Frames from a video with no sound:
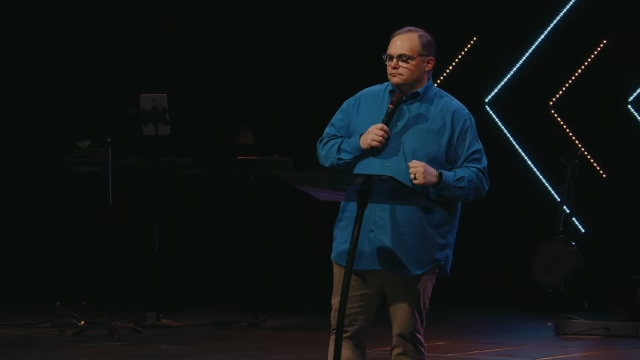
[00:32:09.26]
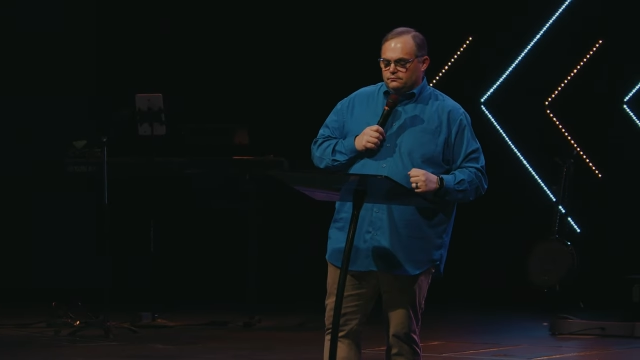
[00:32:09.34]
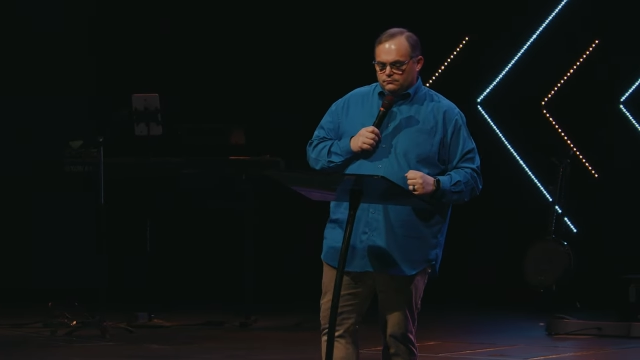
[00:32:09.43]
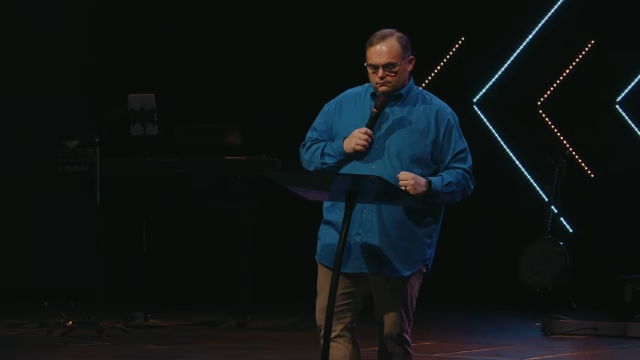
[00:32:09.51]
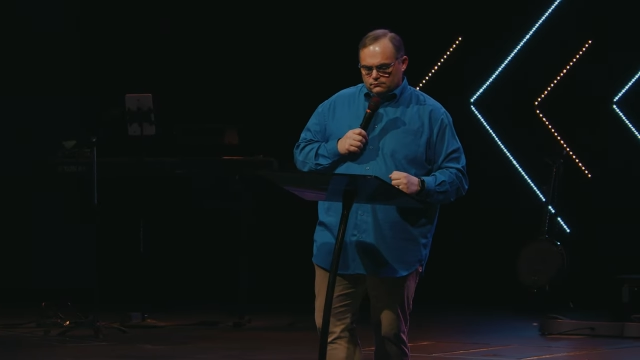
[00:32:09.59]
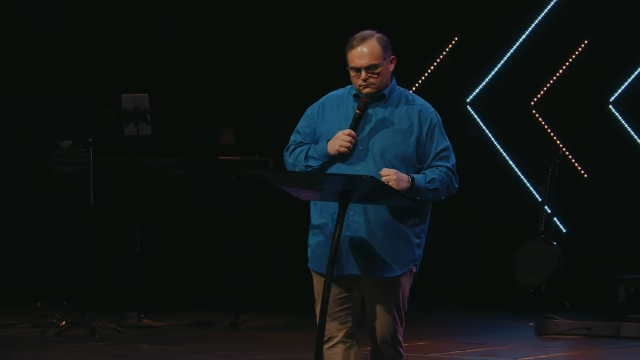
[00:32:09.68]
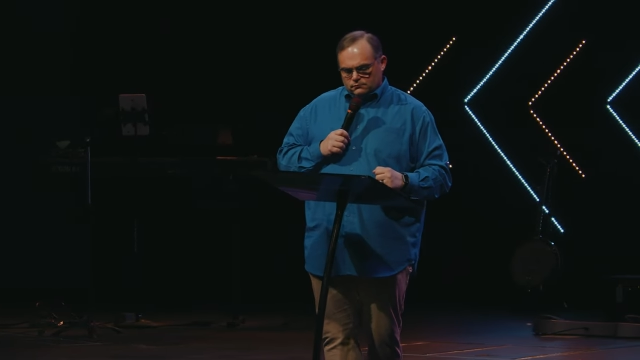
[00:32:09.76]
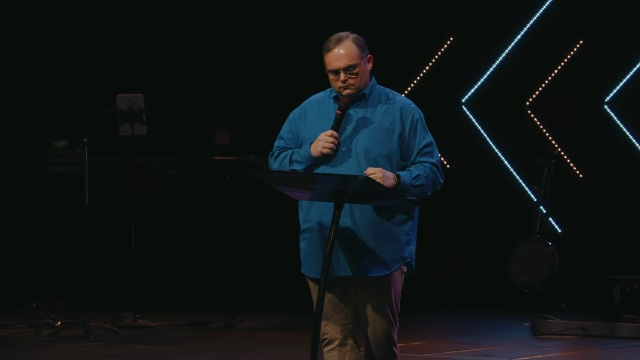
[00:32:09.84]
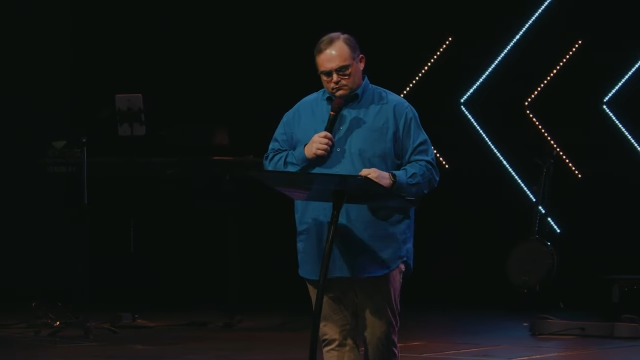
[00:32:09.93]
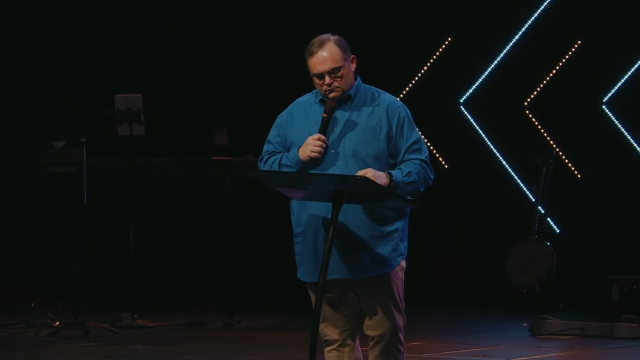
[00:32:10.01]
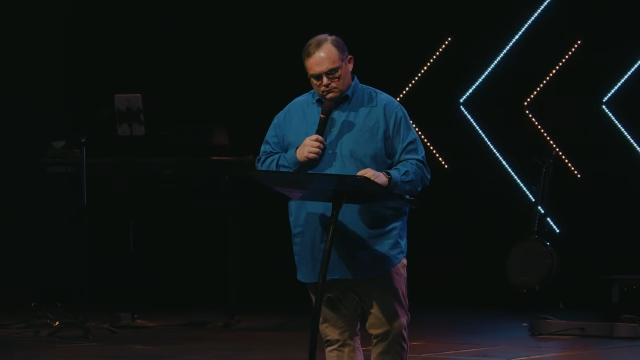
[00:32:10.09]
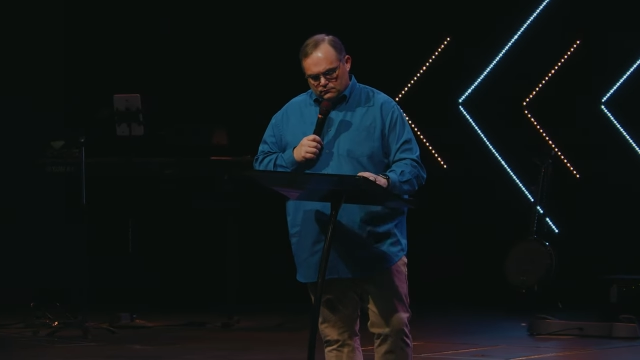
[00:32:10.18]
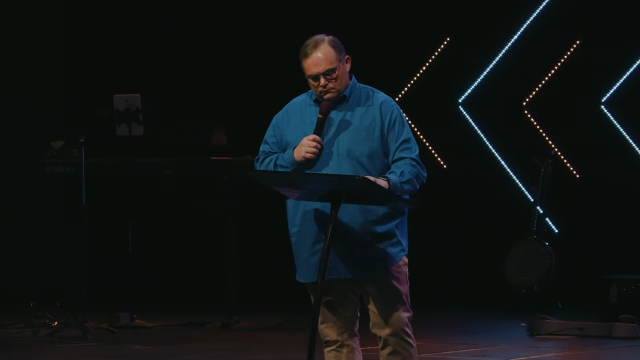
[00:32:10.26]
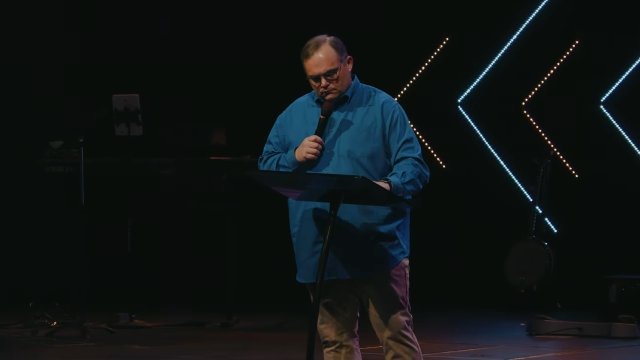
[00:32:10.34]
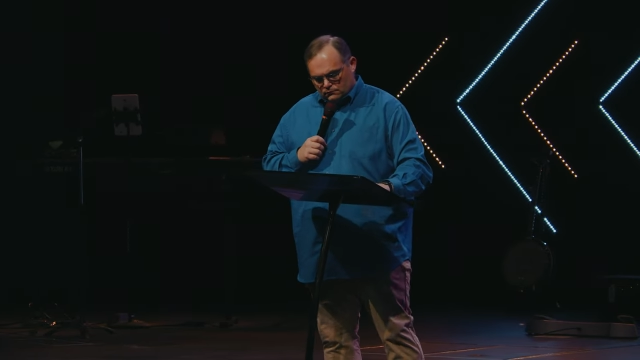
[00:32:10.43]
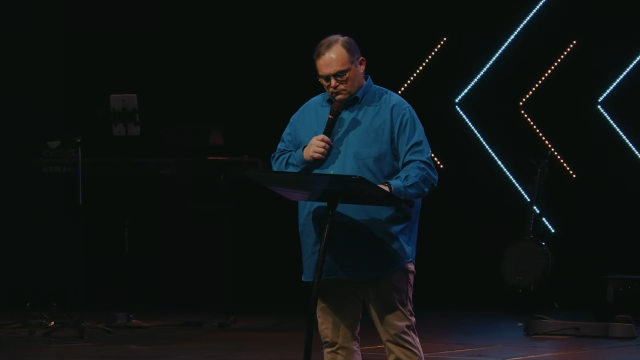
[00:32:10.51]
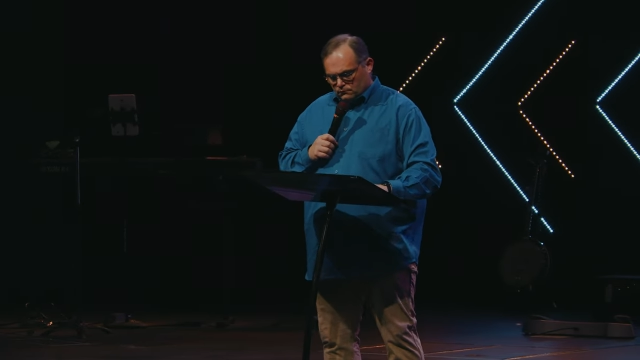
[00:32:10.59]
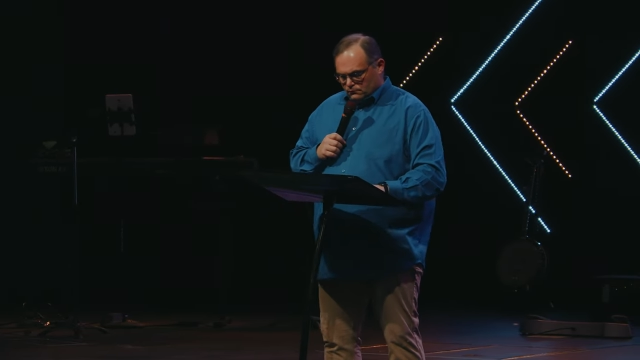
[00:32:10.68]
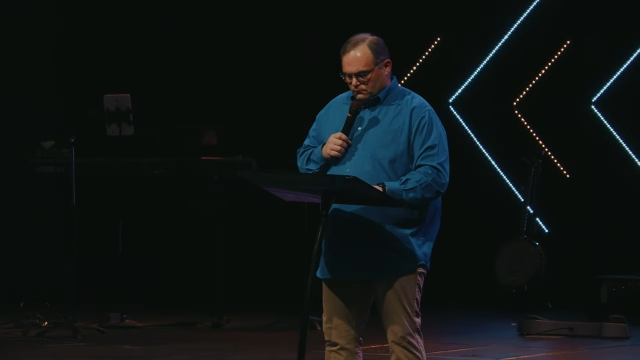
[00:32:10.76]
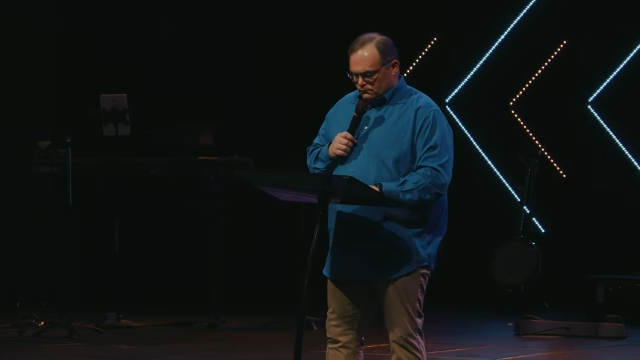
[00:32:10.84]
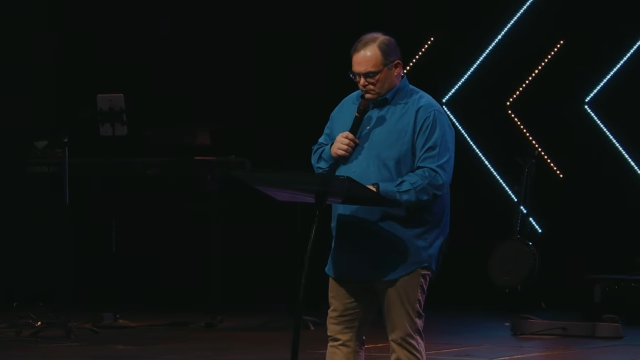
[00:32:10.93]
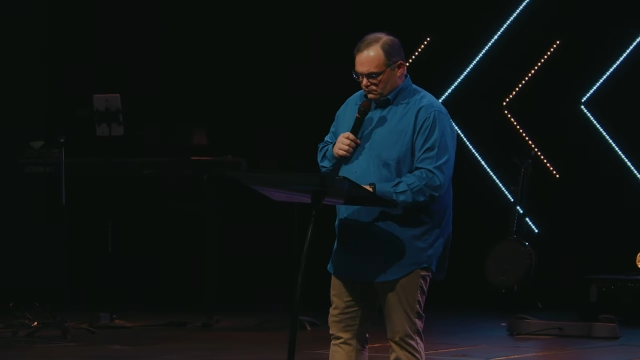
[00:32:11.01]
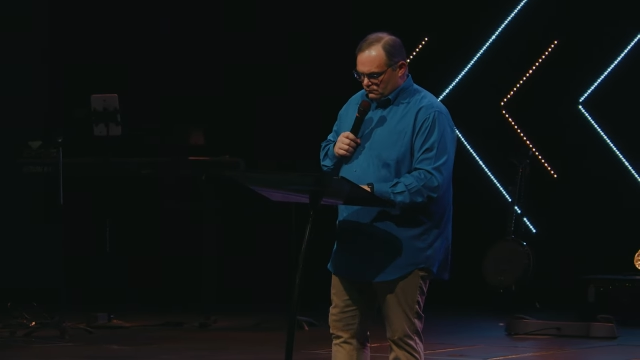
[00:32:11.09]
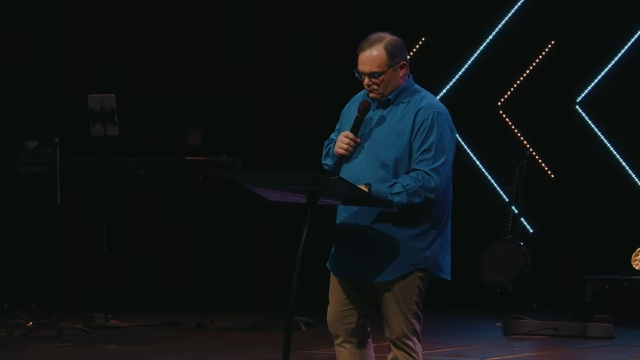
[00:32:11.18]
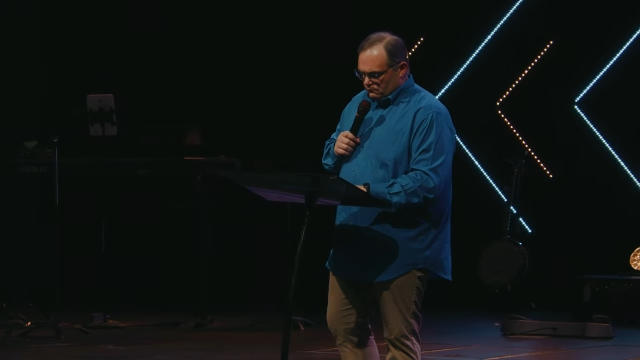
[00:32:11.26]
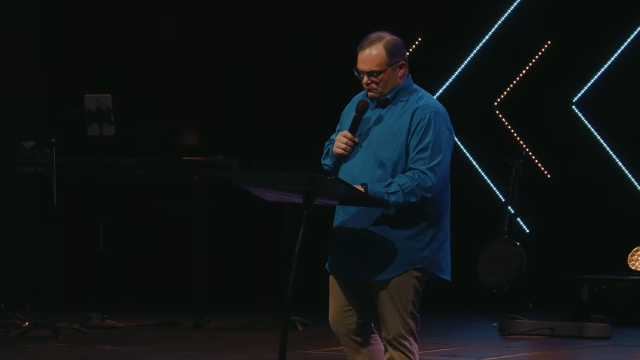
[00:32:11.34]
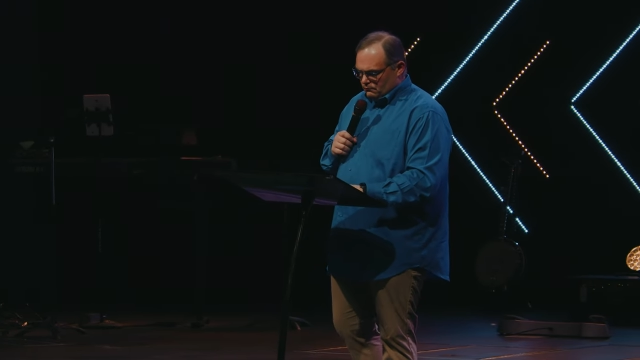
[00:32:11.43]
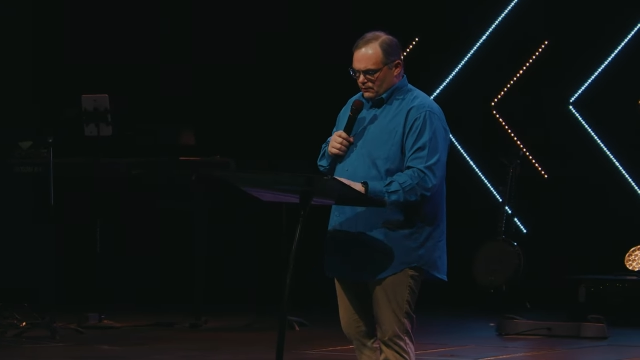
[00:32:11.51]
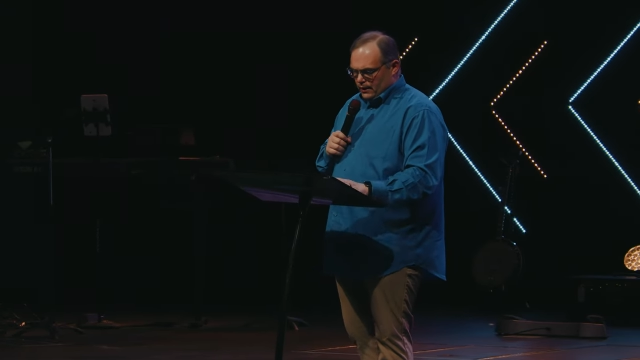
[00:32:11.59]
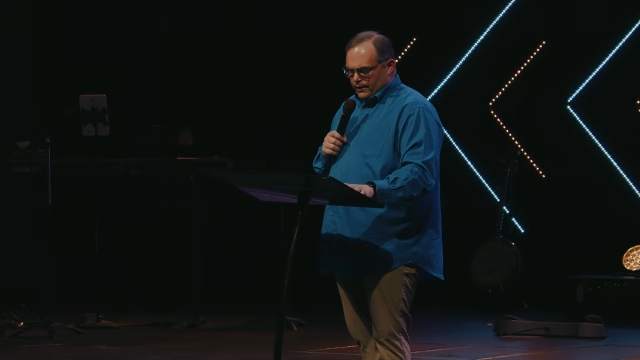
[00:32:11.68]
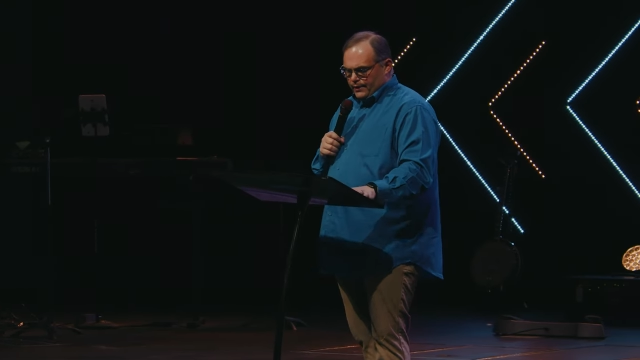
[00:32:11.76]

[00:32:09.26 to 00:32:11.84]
(silence)